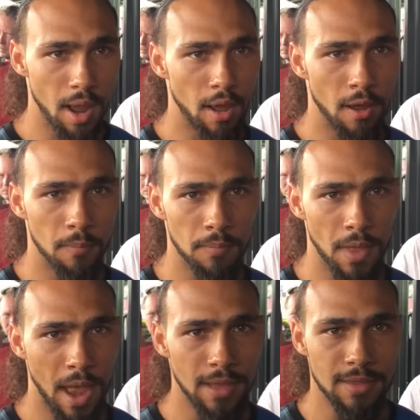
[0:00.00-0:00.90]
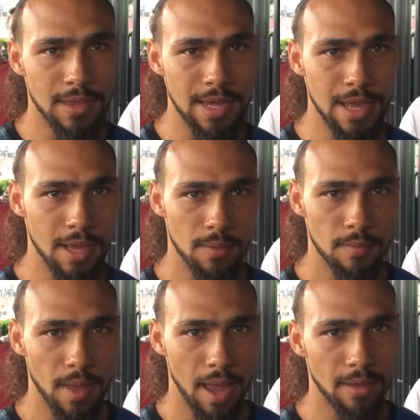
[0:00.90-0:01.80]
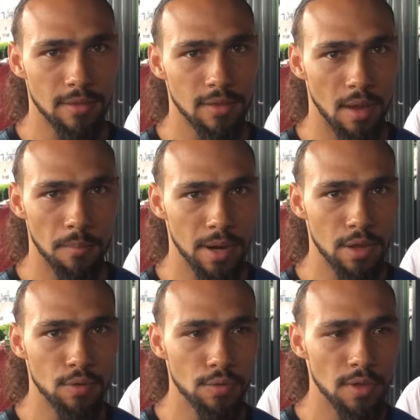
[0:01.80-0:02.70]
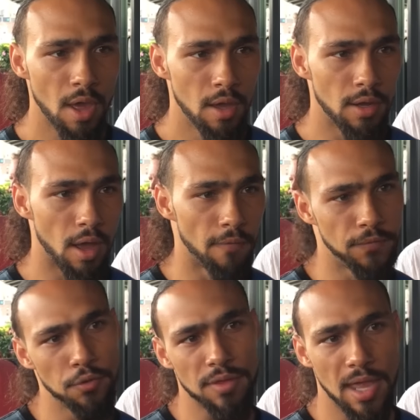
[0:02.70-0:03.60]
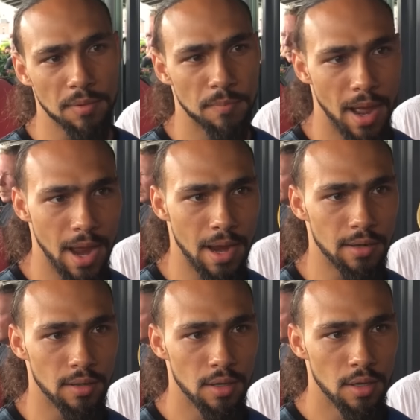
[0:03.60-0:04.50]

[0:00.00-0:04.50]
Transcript: Um, I see him as somebody who's a few steps behind.